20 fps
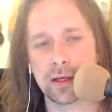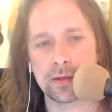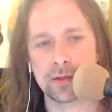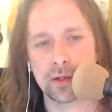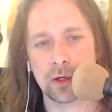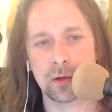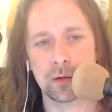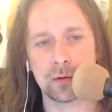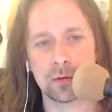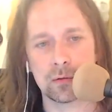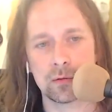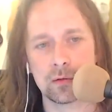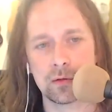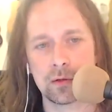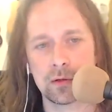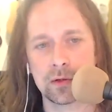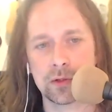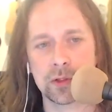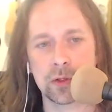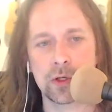So,
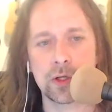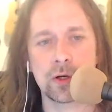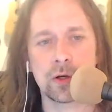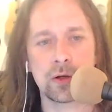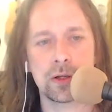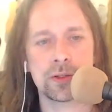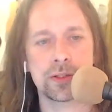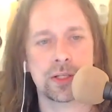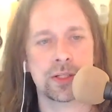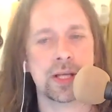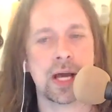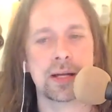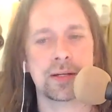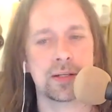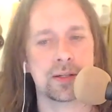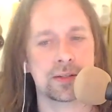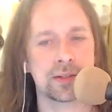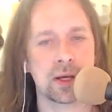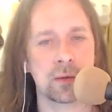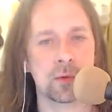so you don't, it's not
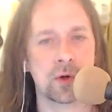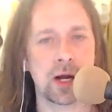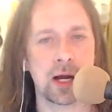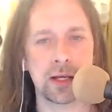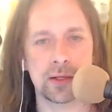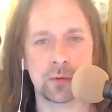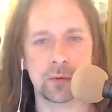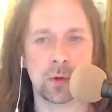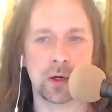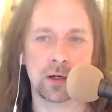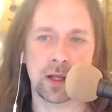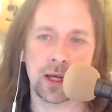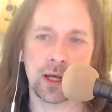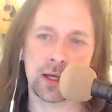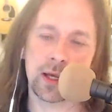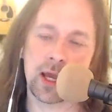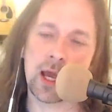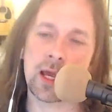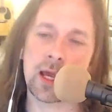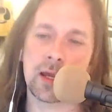just summarized where
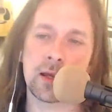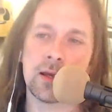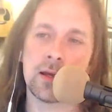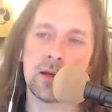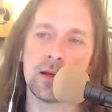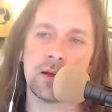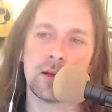like, Hey,